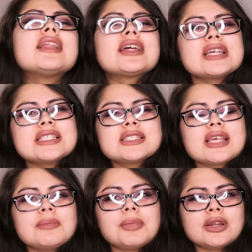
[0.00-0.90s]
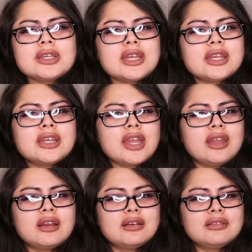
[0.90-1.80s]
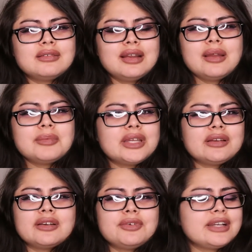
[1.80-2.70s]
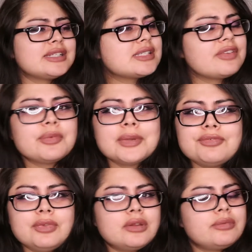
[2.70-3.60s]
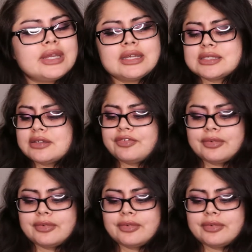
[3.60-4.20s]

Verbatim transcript: Like, that's like body care, right? I mean, we got stuff for my feet, we got stuff